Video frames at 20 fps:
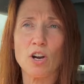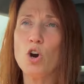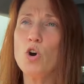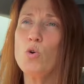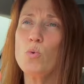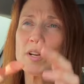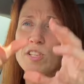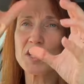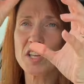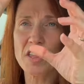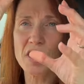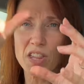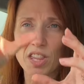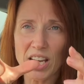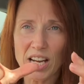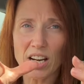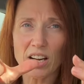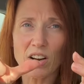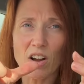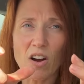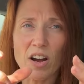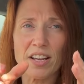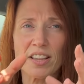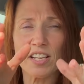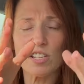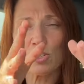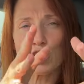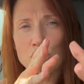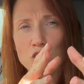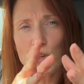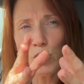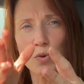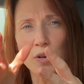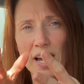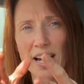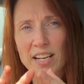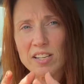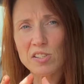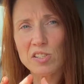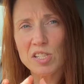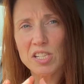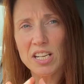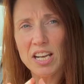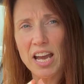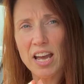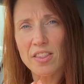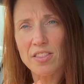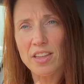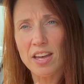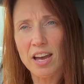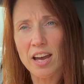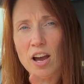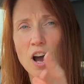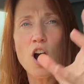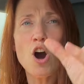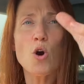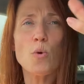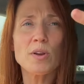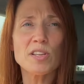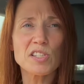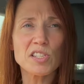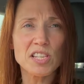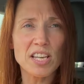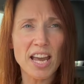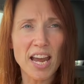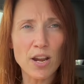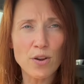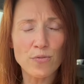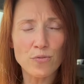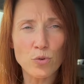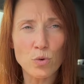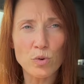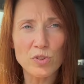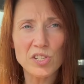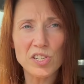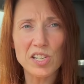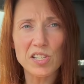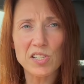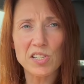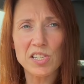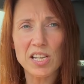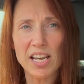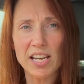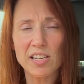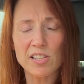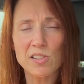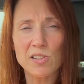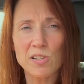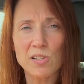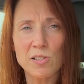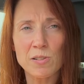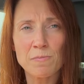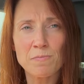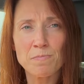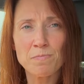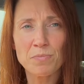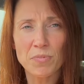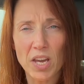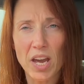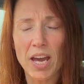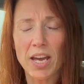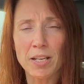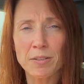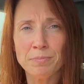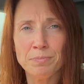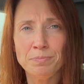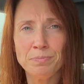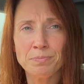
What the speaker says: Oh, it's a thick line. There's 2 lanes to get there. Oh, it's the A46. Okay.